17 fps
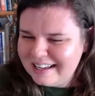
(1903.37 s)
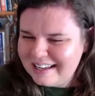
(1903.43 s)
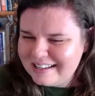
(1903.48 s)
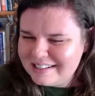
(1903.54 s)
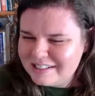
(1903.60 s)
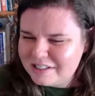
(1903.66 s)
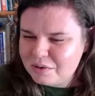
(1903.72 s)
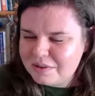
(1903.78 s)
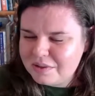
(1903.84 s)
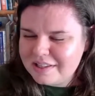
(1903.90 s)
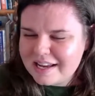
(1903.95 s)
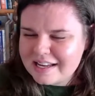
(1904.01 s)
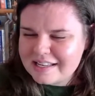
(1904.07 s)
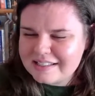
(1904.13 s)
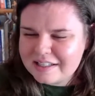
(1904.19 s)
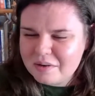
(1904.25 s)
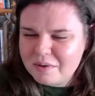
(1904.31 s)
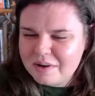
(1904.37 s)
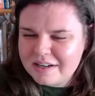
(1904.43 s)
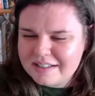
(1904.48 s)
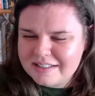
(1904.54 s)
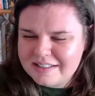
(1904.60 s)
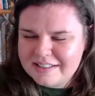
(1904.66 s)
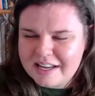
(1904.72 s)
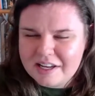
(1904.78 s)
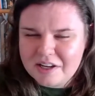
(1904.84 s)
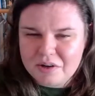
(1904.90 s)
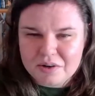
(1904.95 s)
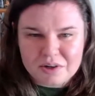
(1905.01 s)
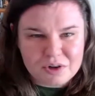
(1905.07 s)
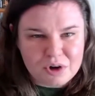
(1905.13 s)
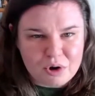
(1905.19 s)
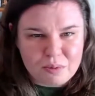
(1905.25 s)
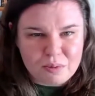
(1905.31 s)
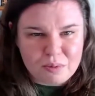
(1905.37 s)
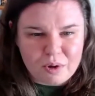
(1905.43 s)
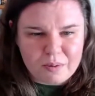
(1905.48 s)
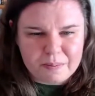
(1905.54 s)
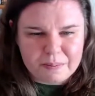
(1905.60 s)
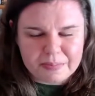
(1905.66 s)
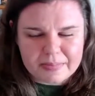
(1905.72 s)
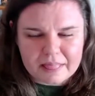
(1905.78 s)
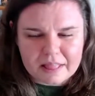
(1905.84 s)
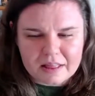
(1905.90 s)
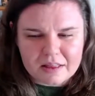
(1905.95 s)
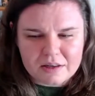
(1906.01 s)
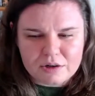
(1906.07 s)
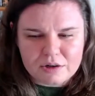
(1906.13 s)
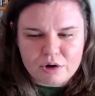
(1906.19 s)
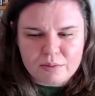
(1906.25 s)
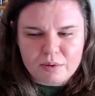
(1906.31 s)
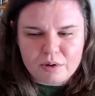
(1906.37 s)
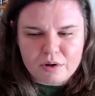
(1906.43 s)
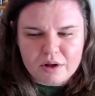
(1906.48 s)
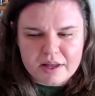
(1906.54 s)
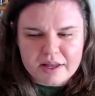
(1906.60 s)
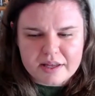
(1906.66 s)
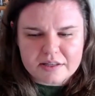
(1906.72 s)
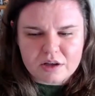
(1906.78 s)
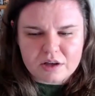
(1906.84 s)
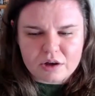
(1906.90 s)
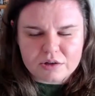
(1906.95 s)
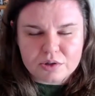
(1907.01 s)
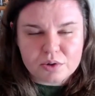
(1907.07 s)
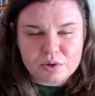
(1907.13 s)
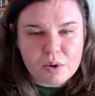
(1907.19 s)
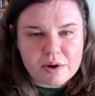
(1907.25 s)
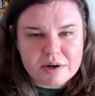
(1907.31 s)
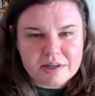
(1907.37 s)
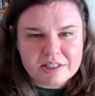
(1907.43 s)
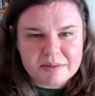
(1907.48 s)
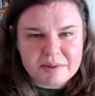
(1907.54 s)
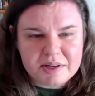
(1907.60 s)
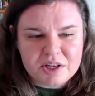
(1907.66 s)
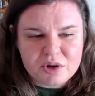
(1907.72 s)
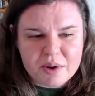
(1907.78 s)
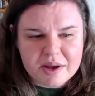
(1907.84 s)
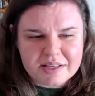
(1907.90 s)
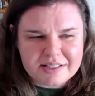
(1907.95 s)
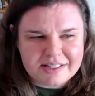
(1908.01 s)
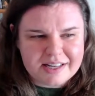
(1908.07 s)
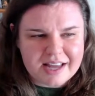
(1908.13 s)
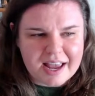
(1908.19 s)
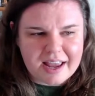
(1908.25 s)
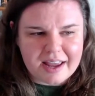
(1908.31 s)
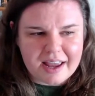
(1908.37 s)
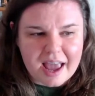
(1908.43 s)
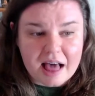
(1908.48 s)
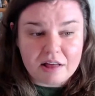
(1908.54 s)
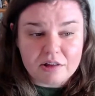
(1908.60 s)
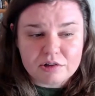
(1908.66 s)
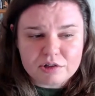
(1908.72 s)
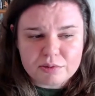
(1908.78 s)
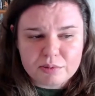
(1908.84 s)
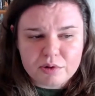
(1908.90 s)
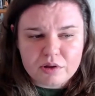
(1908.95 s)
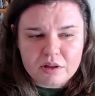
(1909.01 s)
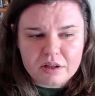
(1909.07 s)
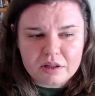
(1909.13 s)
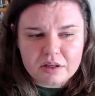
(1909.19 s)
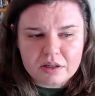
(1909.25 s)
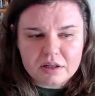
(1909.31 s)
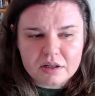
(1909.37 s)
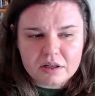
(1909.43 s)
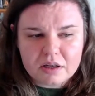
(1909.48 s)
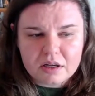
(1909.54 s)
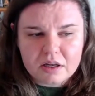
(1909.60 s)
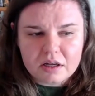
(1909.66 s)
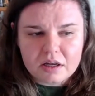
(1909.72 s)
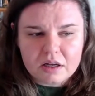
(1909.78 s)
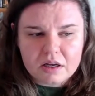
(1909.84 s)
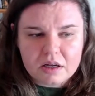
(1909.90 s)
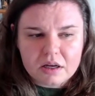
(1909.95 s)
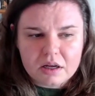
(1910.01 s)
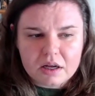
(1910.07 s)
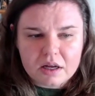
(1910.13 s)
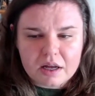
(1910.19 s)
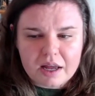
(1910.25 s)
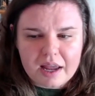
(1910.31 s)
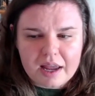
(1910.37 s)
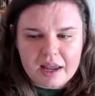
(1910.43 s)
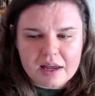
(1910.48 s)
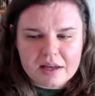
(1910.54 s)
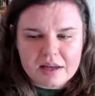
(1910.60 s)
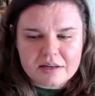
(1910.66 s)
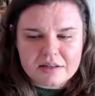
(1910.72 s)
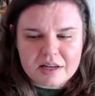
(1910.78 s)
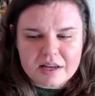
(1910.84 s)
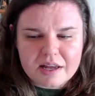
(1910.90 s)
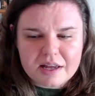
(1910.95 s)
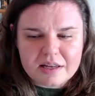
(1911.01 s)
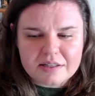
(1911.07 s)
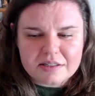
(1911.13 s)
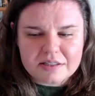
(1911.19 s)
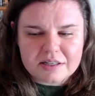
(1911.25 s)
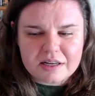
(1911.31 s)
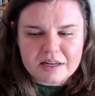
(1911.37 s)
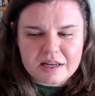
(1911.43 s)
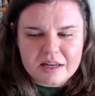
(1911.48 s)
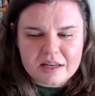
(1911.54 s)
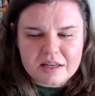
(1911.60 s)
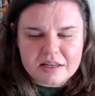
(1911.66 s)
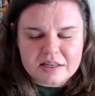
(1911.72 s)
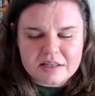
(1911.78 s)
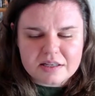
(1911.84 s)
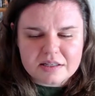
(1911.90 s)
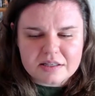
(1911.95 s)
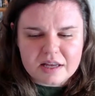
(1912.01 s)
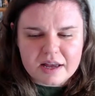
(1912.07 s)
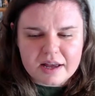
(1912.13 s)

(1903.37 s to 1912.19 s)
So next I wanted to take you to Noble. Noble is also going to be USDA eligible, and it is,